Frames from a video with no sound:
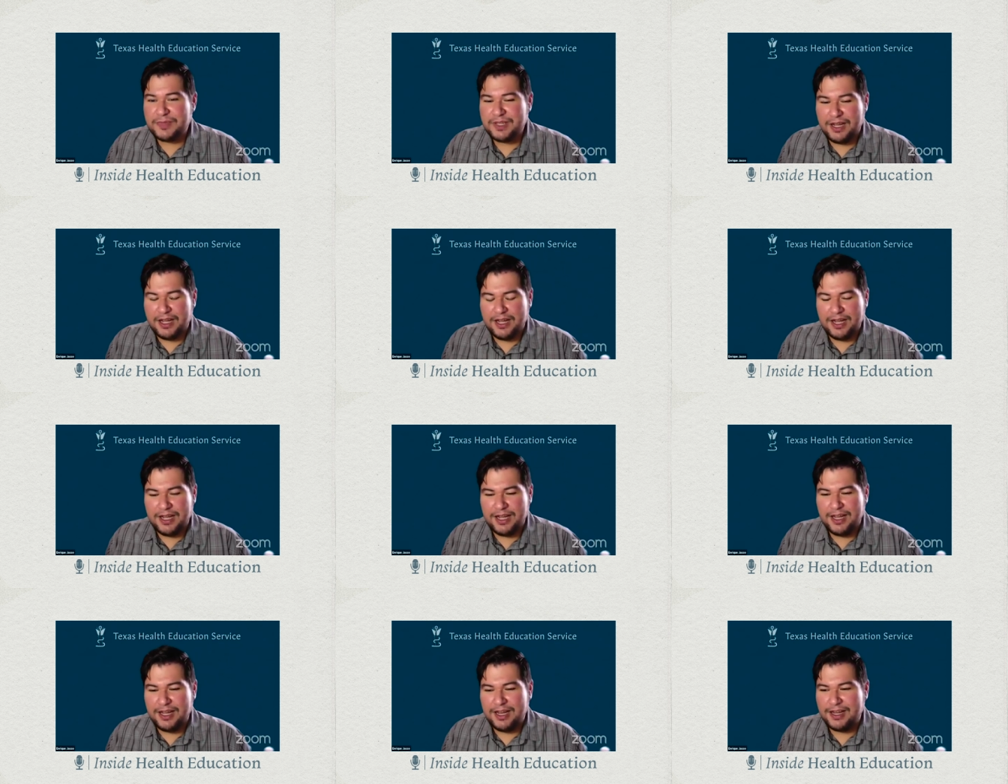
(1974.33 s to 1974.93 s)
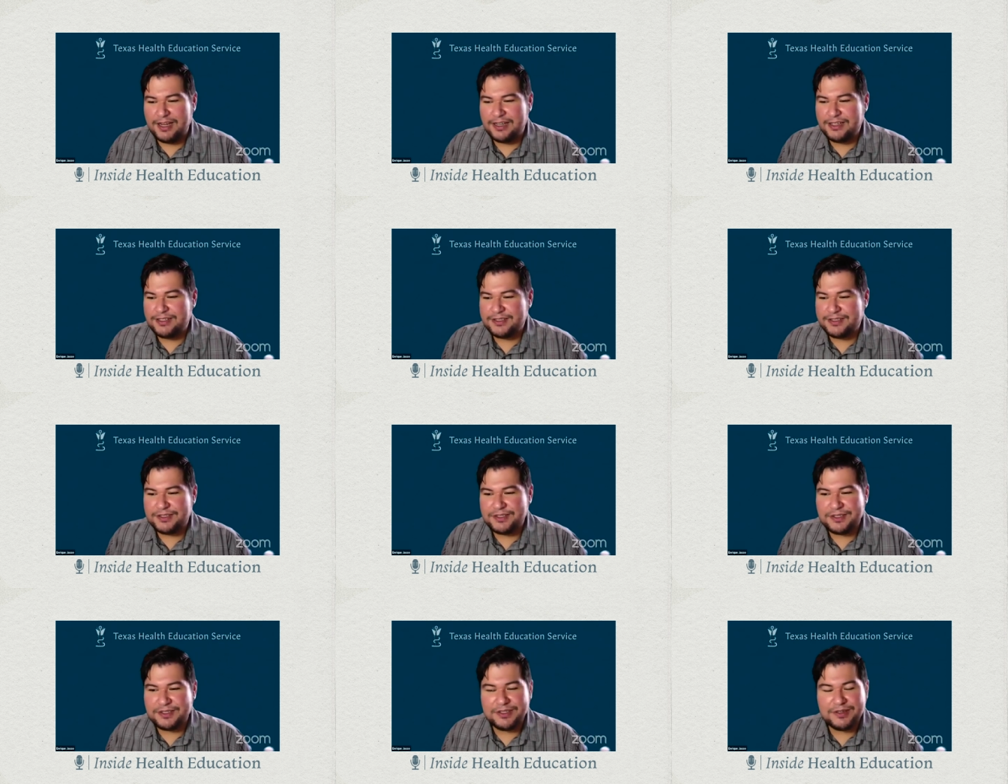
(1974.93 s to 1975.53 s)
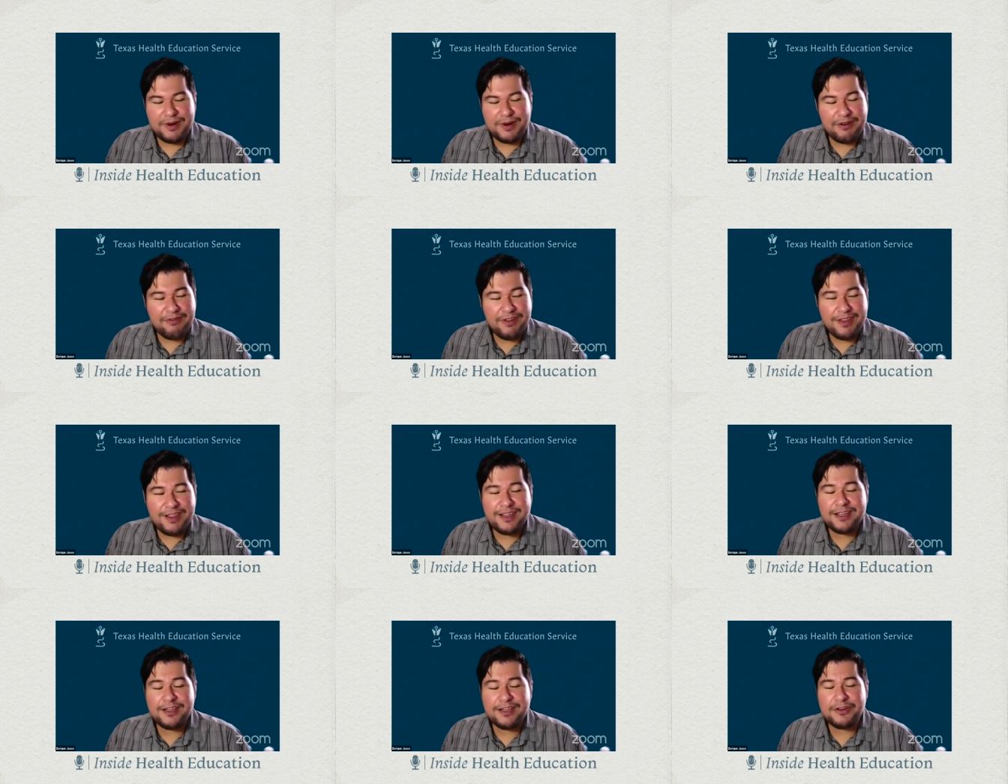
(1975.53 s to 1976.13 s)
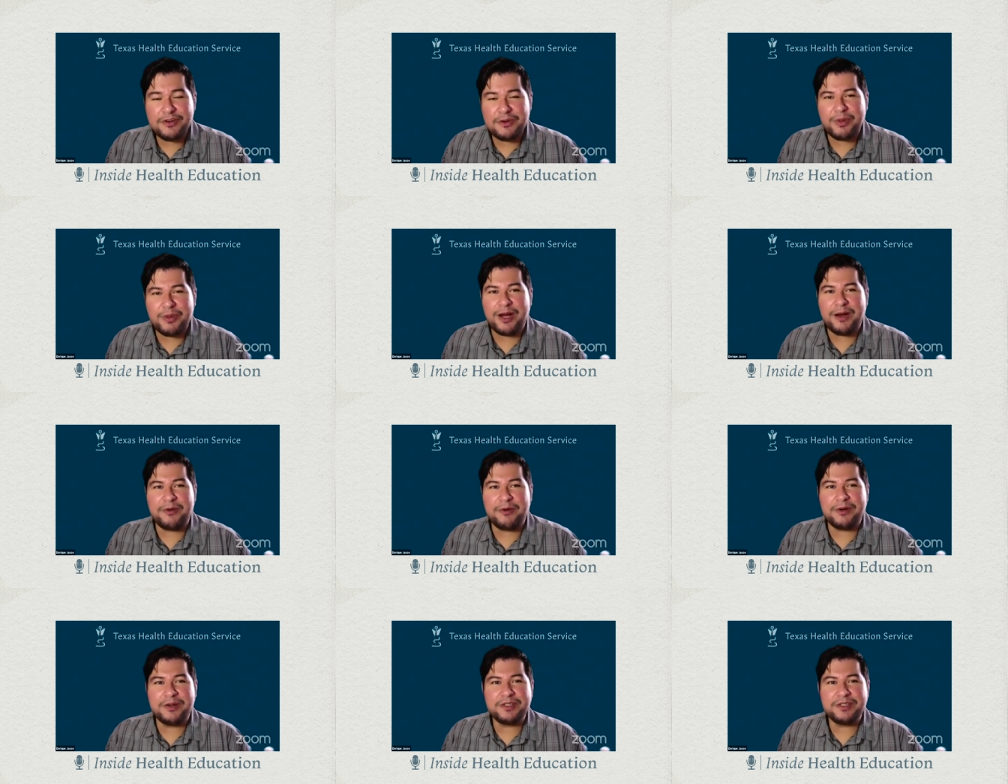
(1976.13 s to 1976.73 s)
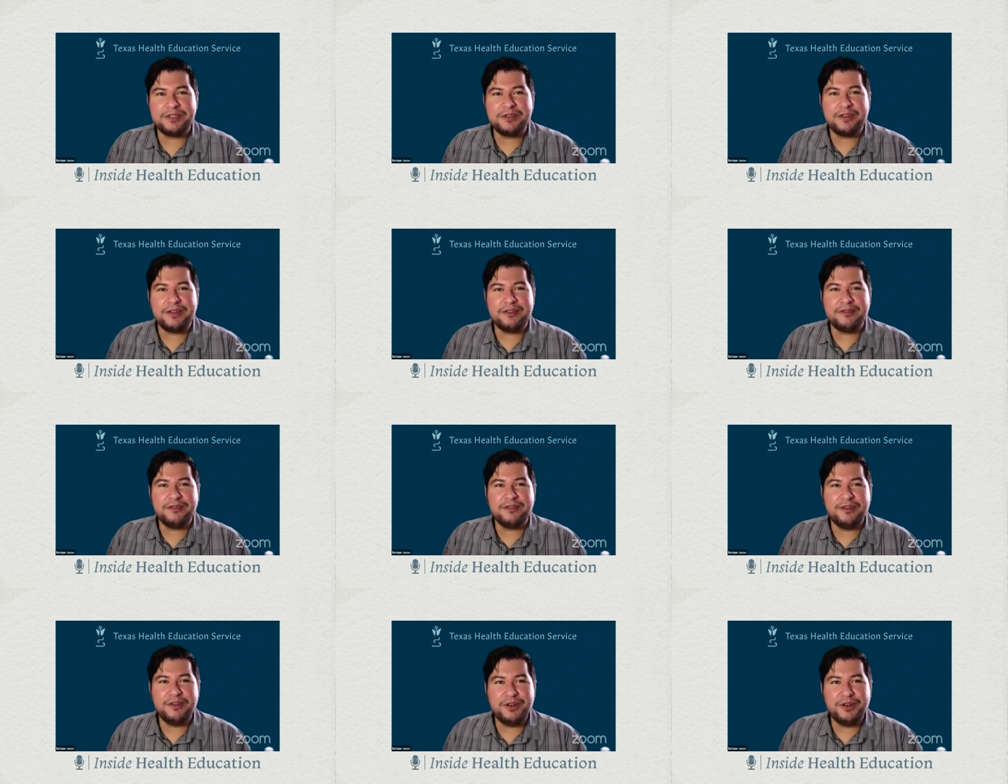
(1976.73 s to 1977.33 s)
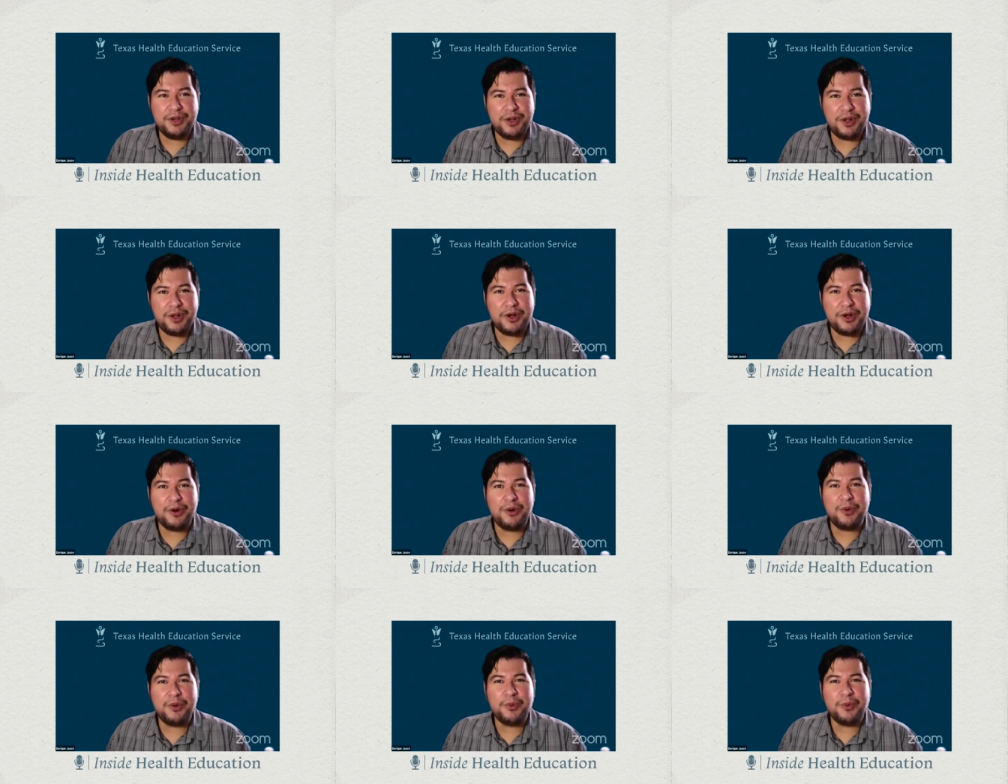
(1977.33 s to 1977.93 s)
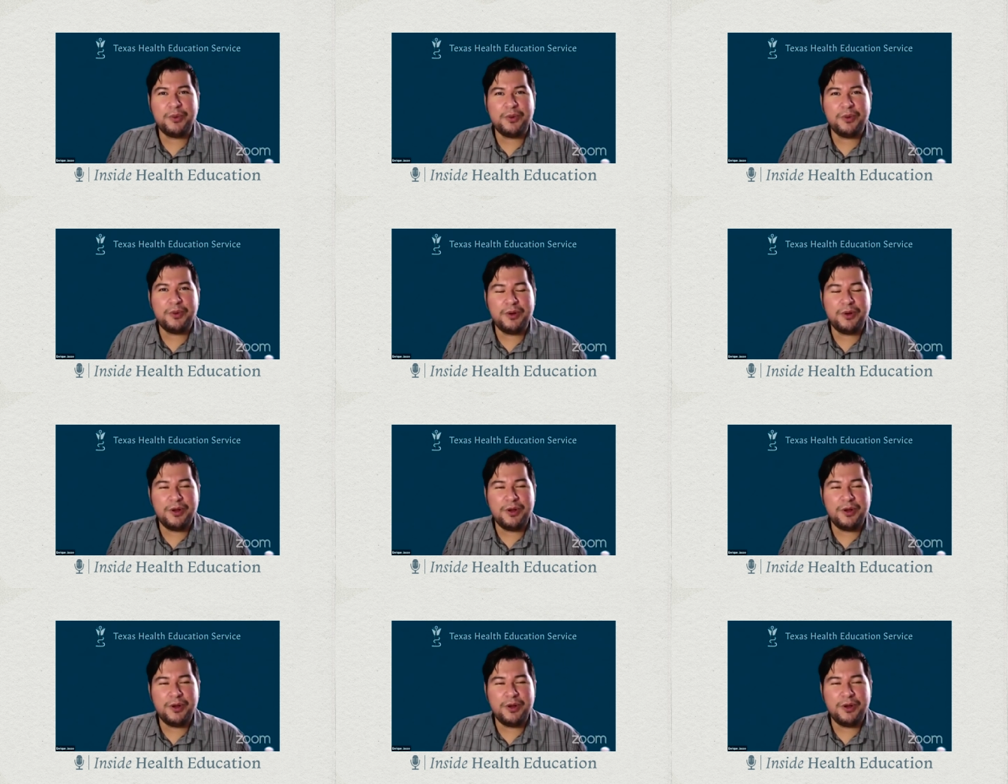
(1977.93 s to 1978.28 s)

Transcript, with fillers: uh, do everything in your power to know